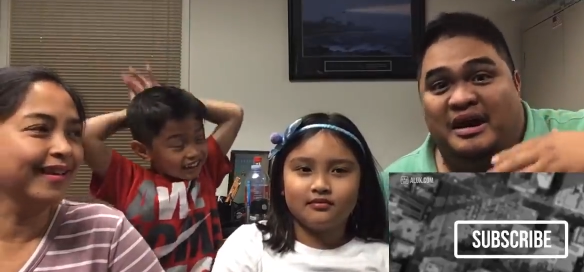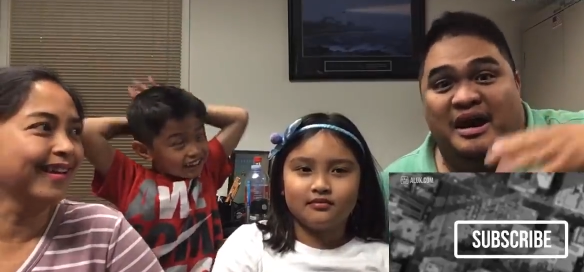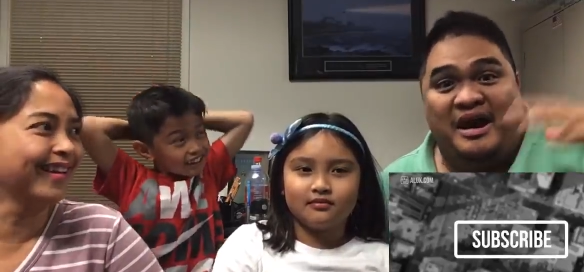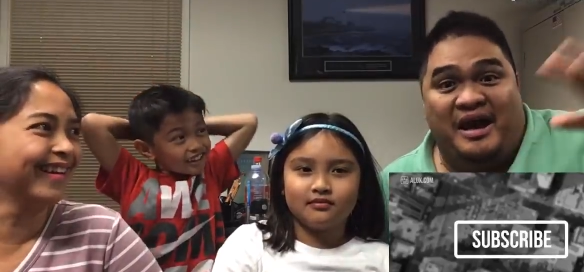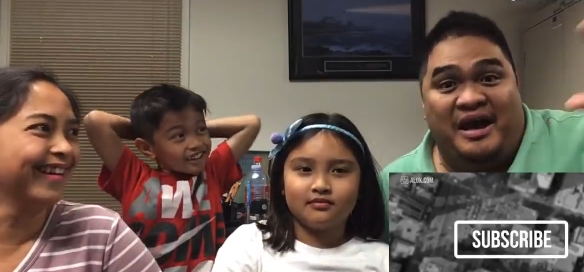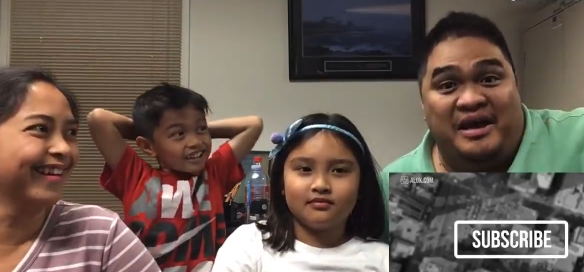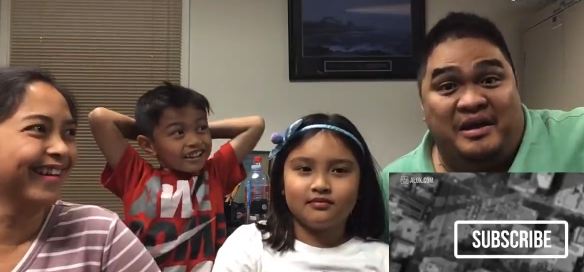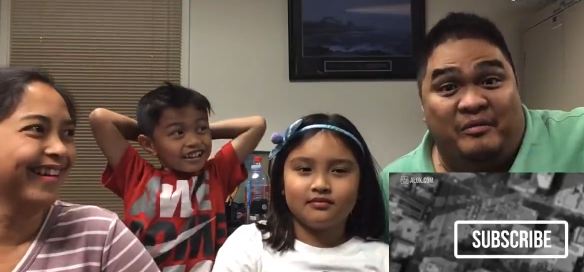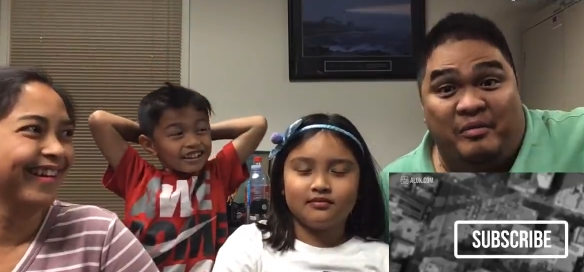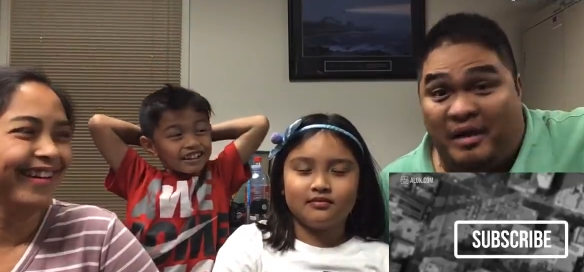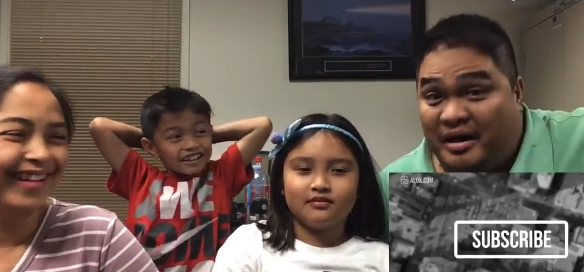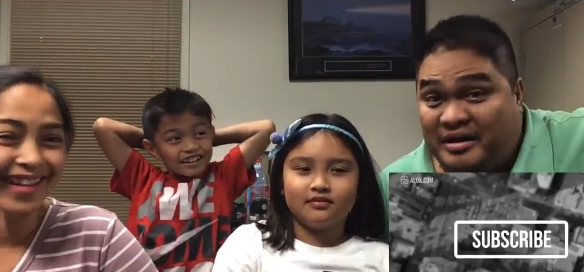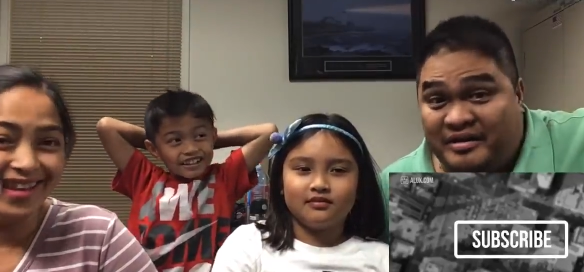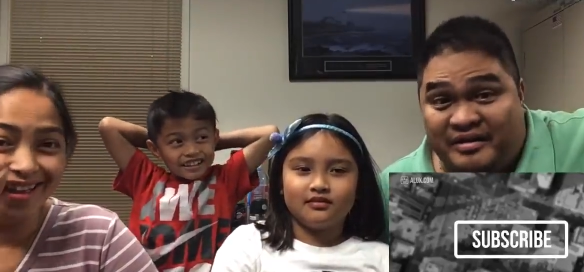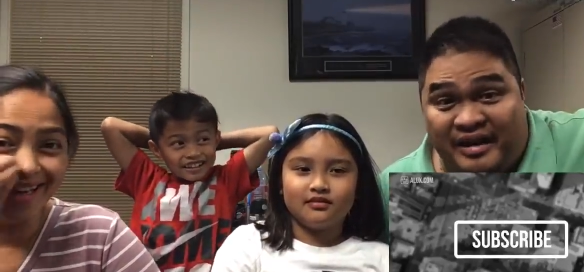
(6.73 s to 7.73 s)
Speaker 1: Hi, how are
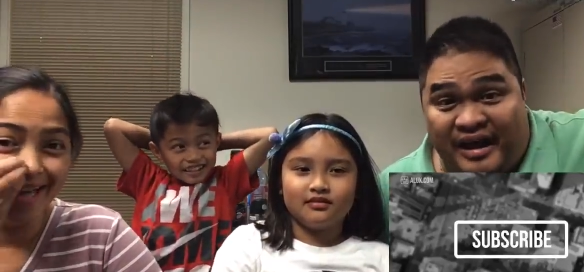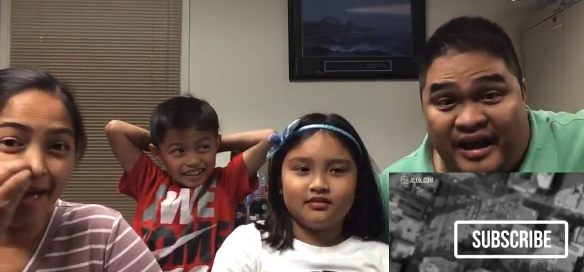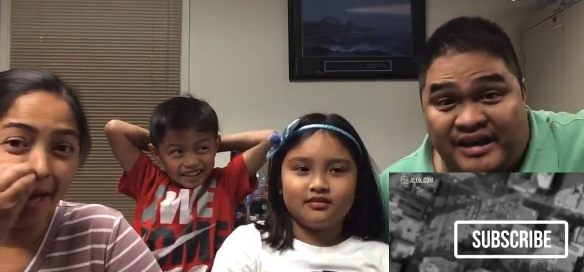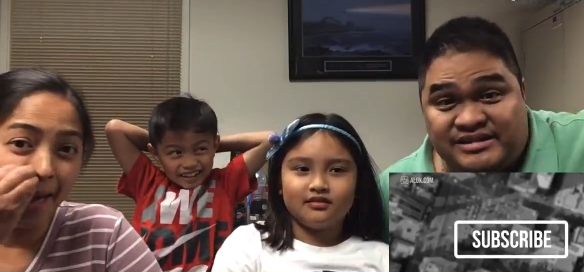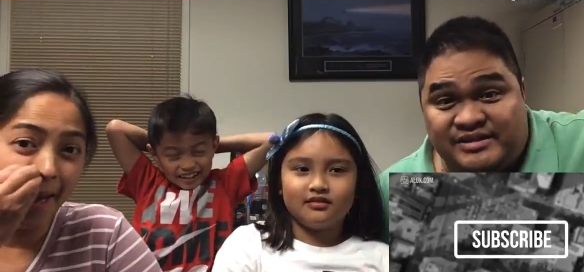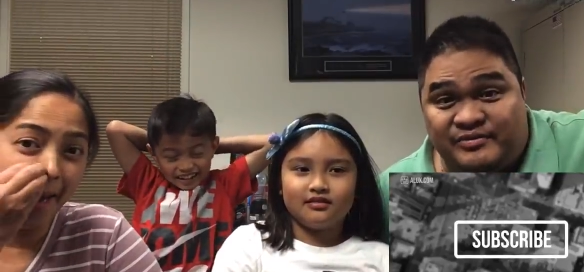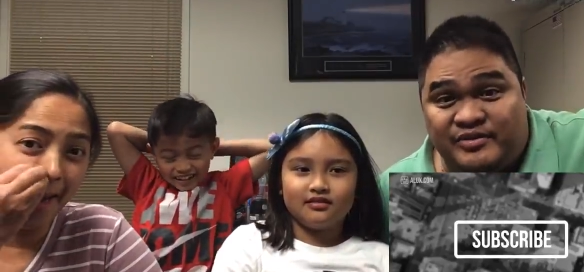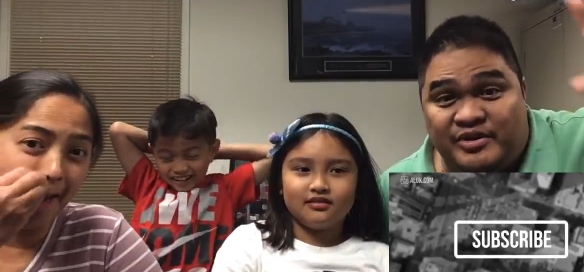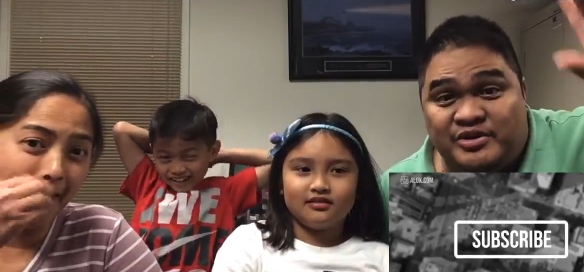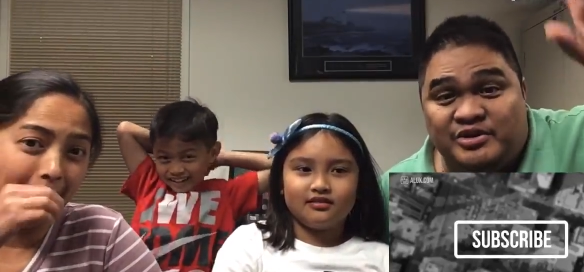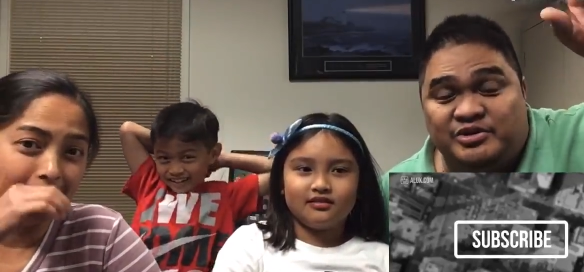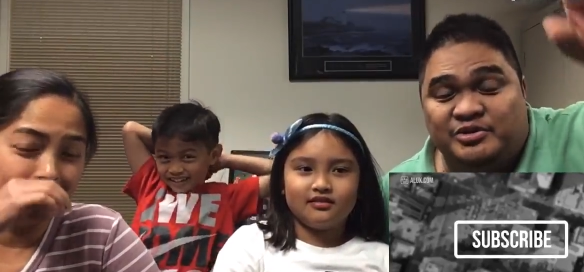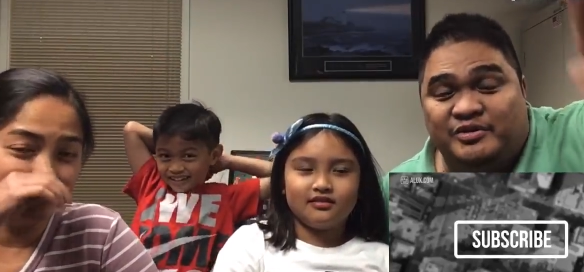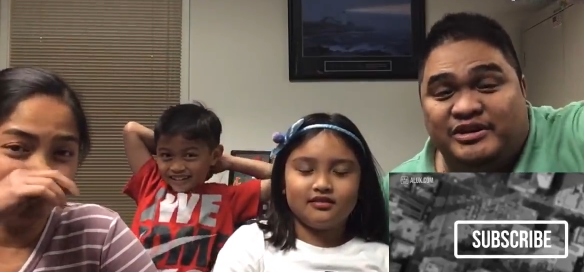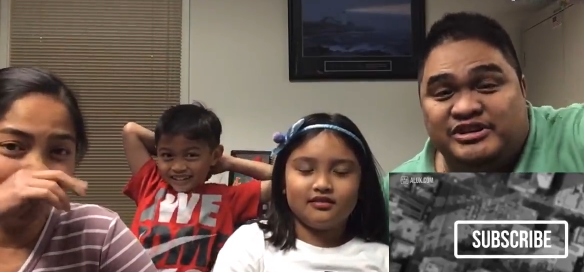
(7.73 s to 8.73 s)
you guys? If you're new to
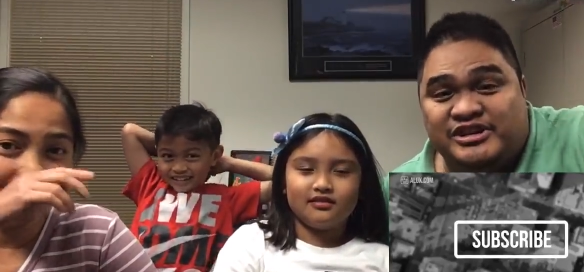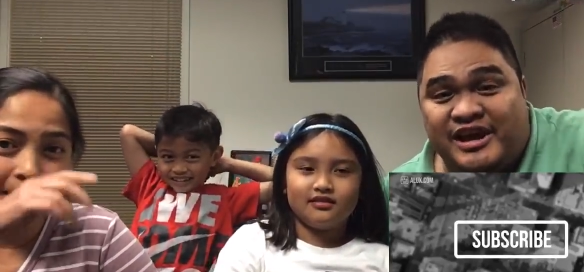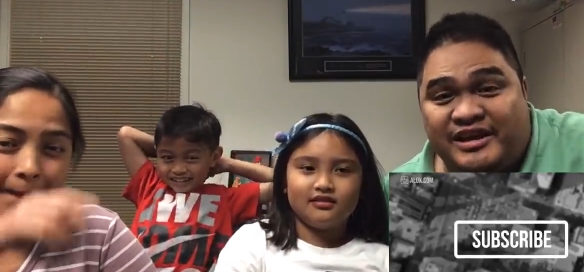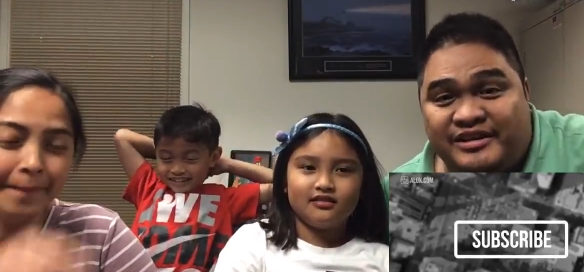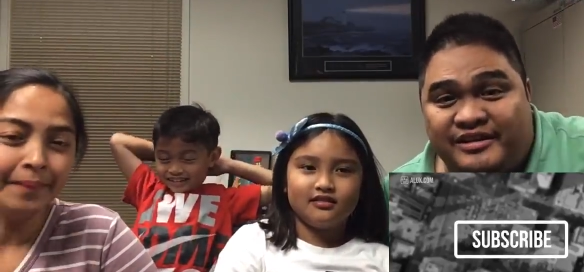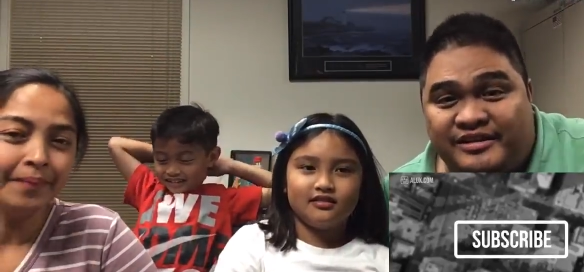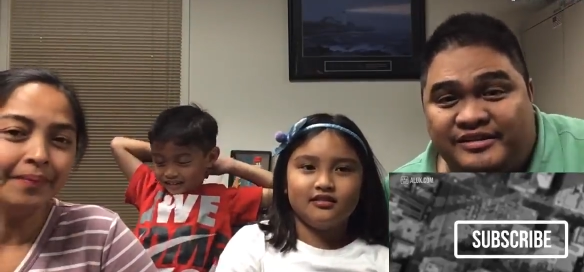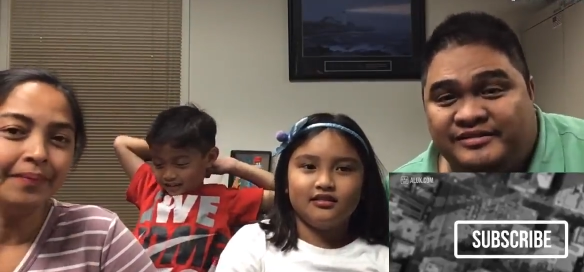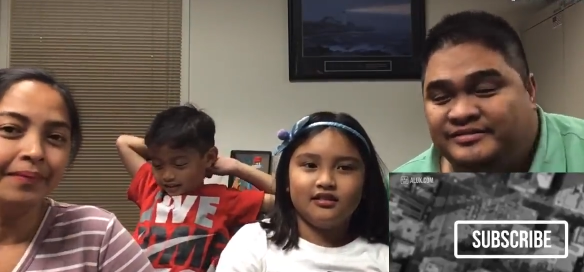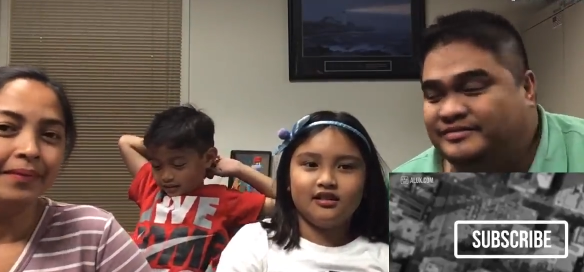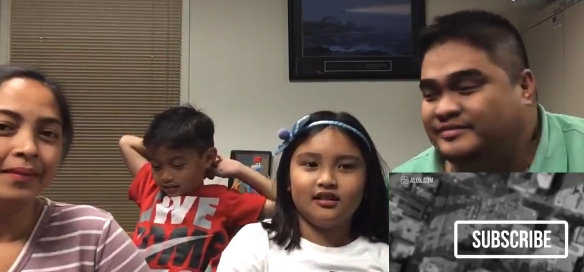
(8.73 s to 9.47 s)
our channel,